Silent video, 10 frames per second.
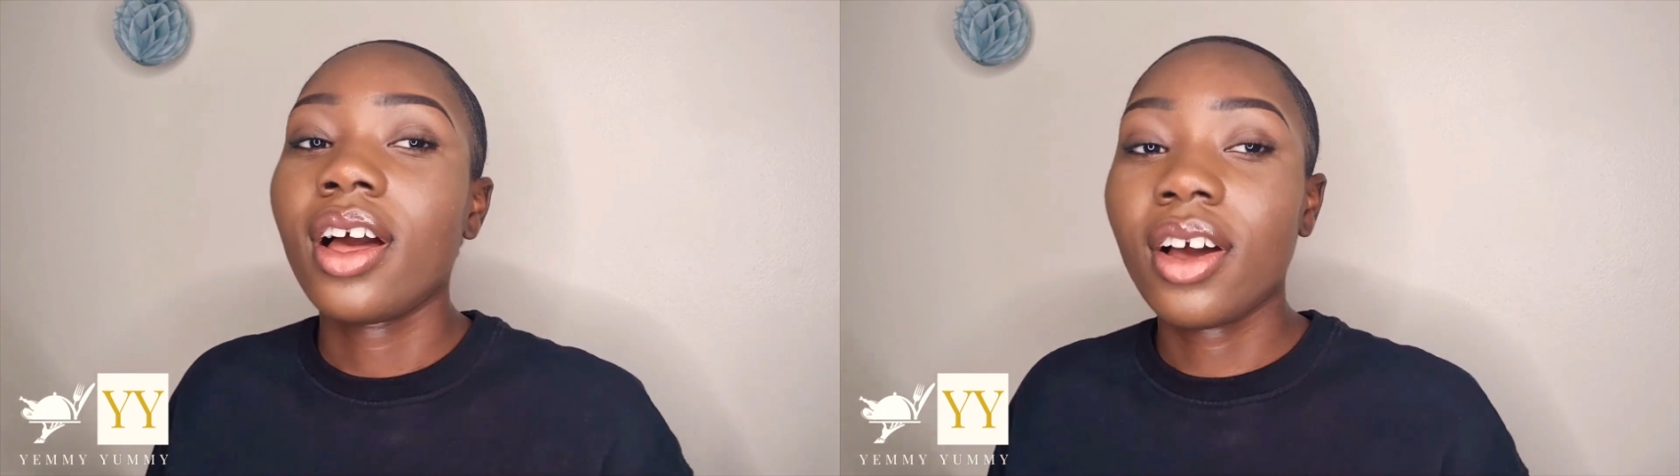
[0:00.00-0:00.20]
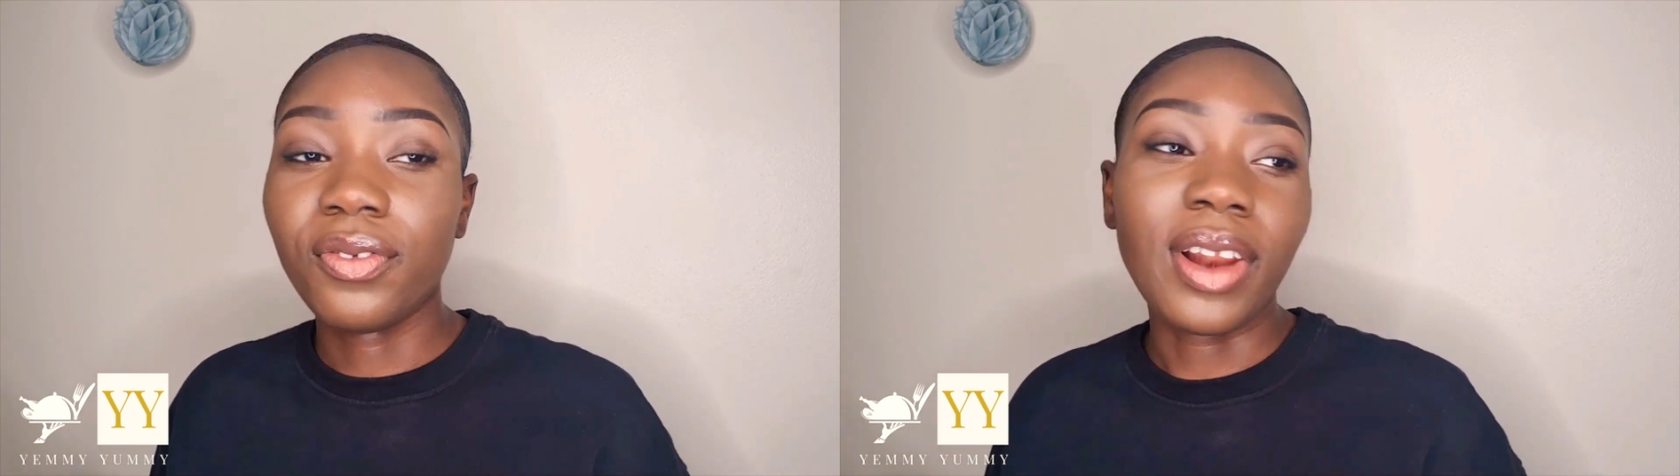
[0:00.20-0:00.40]

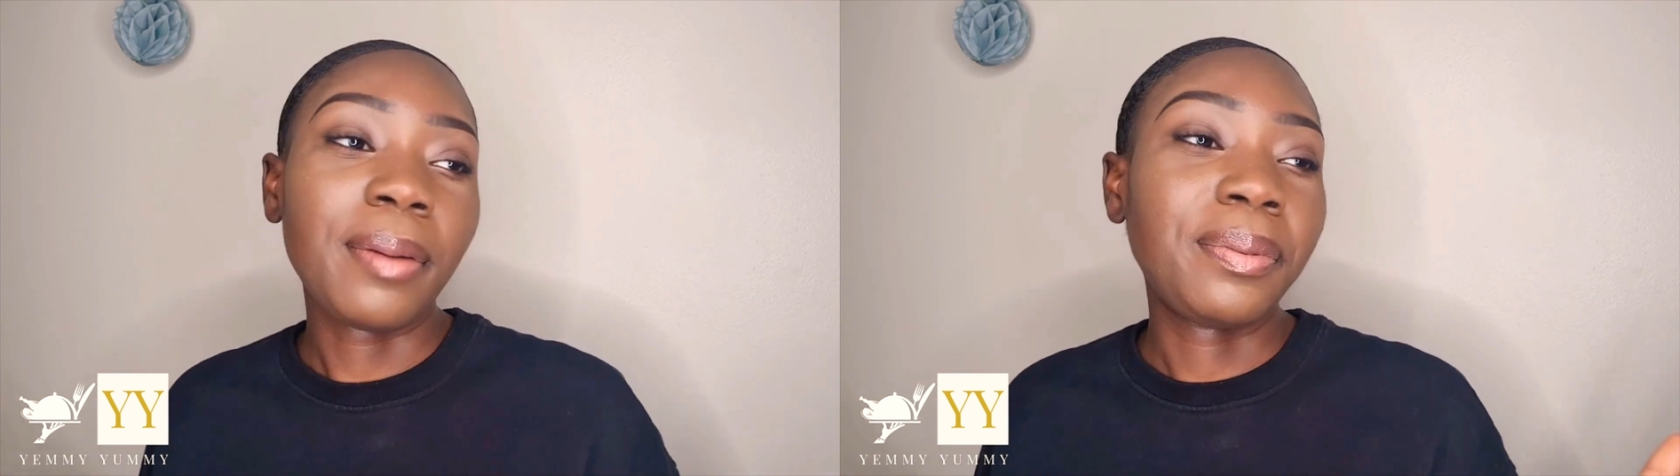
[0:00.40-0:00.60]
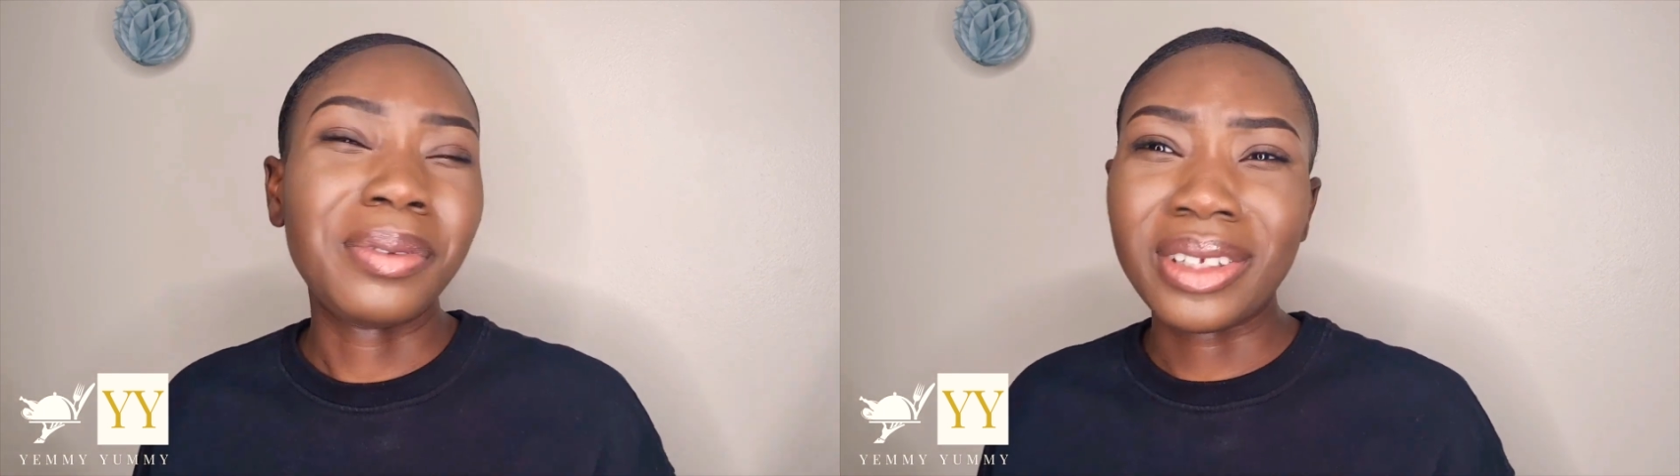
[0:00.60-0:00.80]

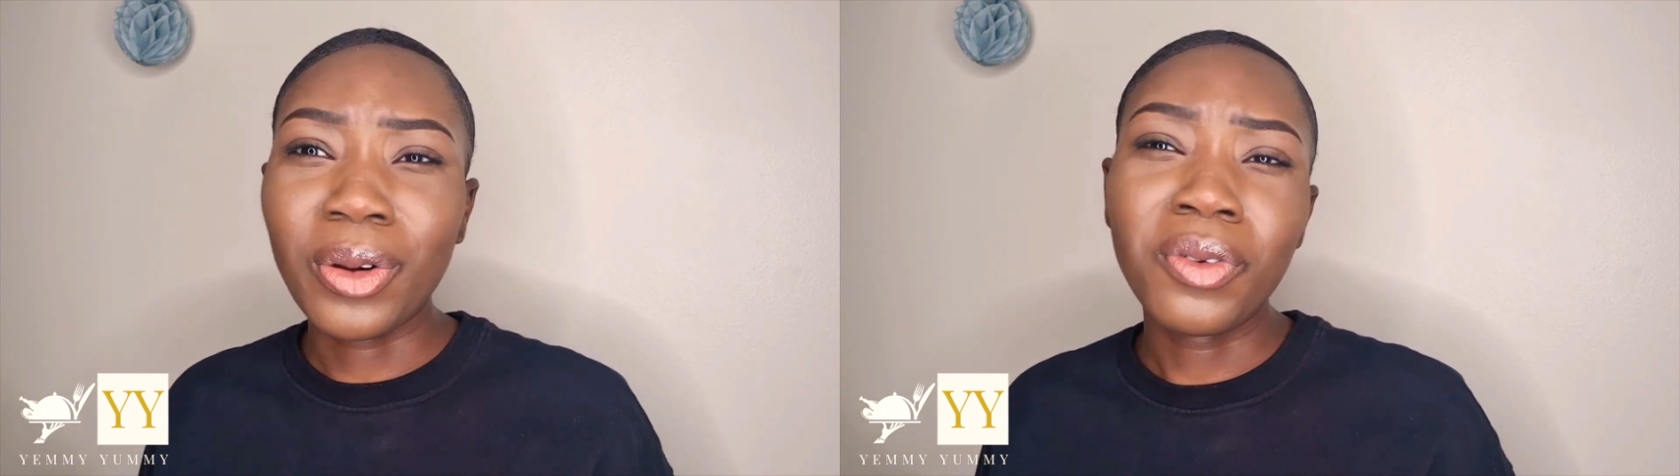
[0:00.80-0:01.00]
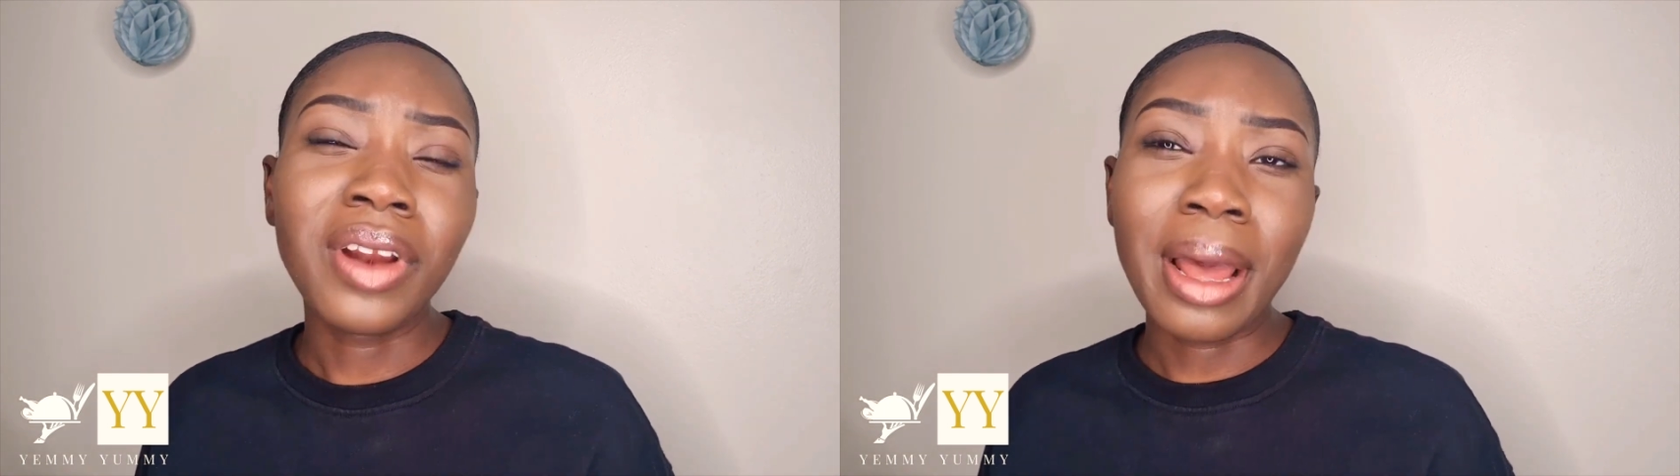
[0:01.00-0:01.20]
flap, was it
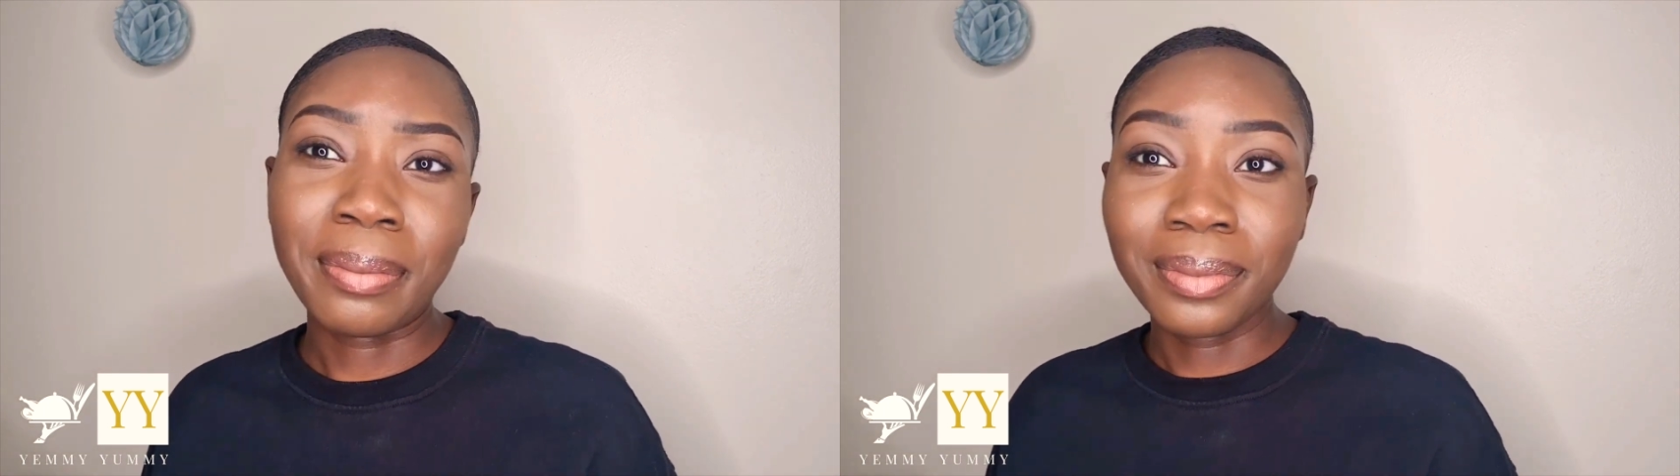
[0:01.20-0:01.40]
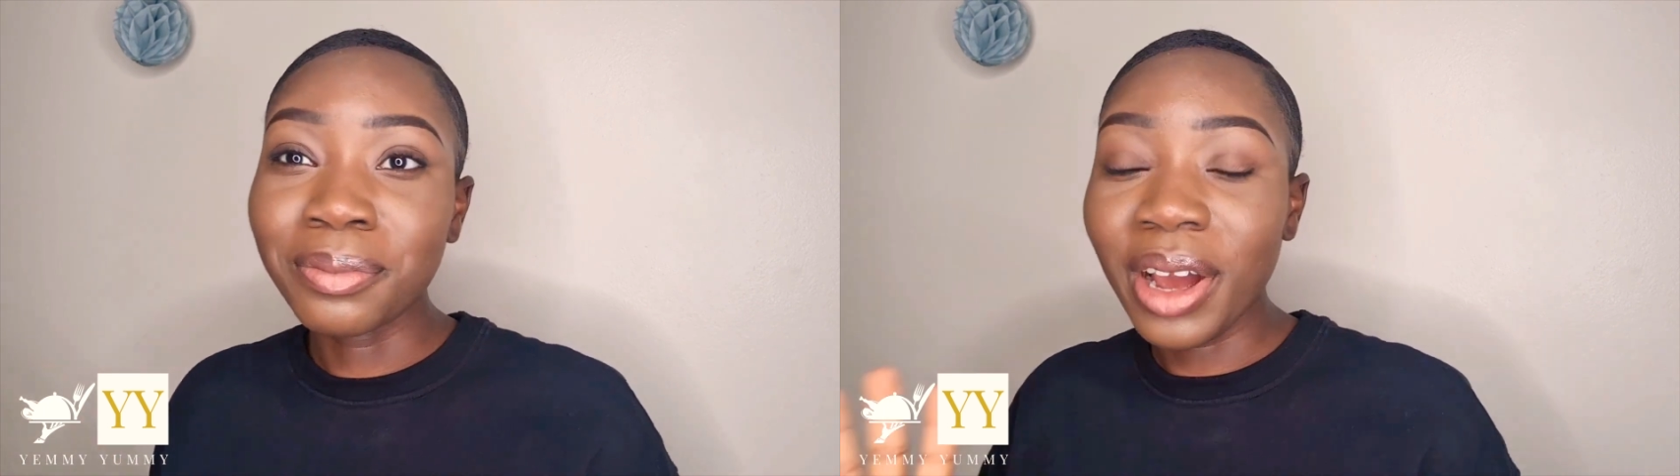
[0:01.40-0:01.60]
called
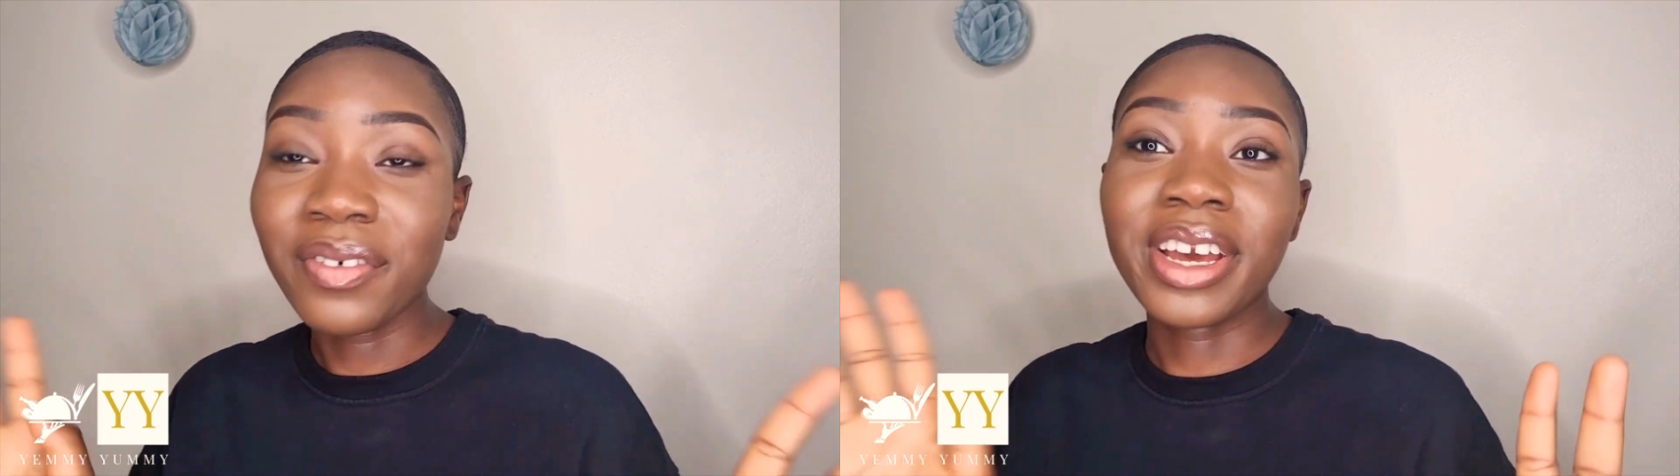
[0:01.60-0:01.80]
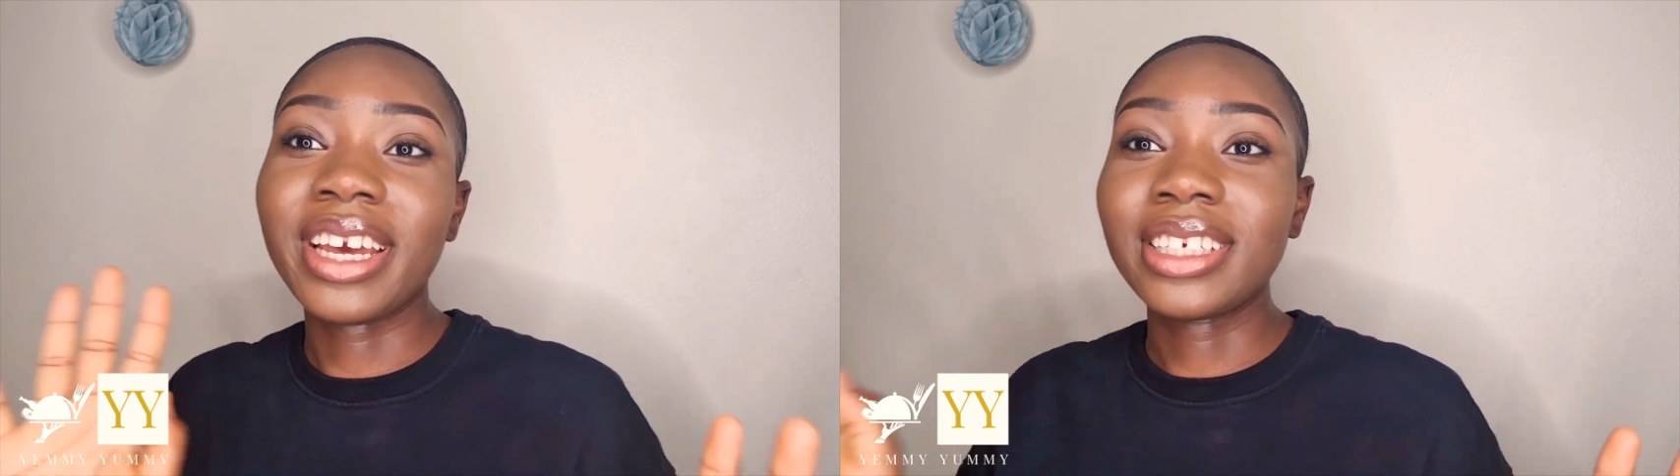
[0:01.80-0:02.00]
flap, whatever
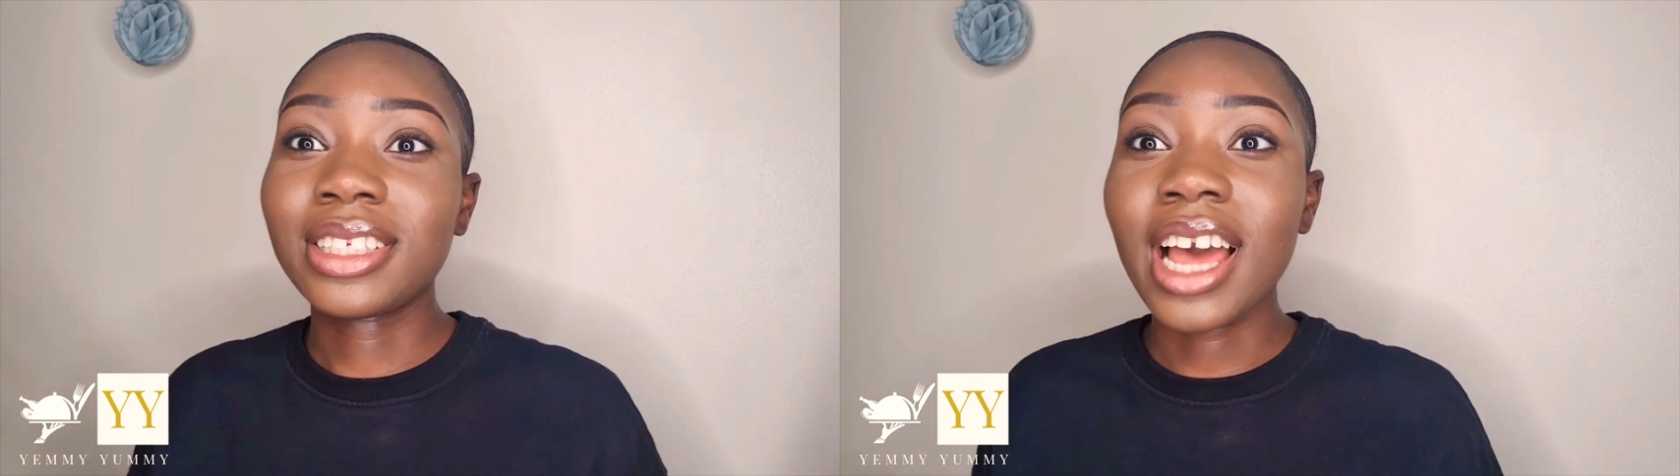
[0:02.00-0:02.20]
it is.